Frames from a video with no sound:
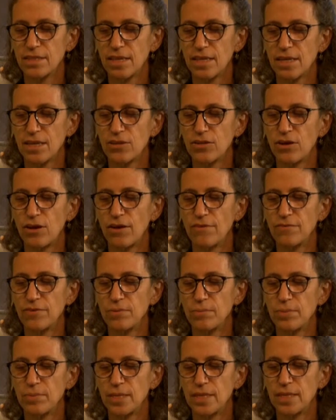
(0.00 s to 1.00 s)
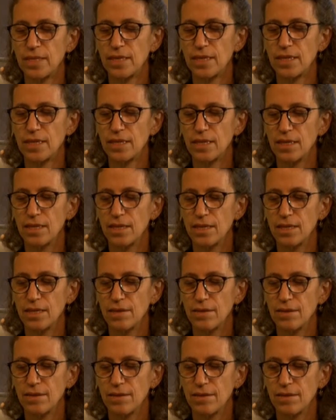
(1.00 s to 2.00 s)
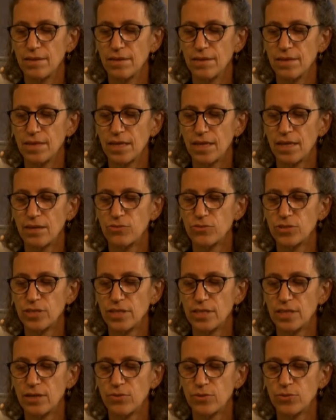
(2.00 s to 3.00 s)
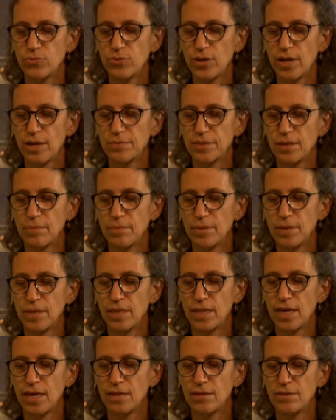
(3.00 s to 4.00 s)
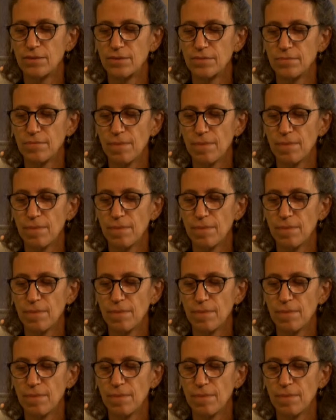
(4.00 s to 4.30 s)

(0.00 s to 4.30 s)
That can often be the energy that was wrapped up in that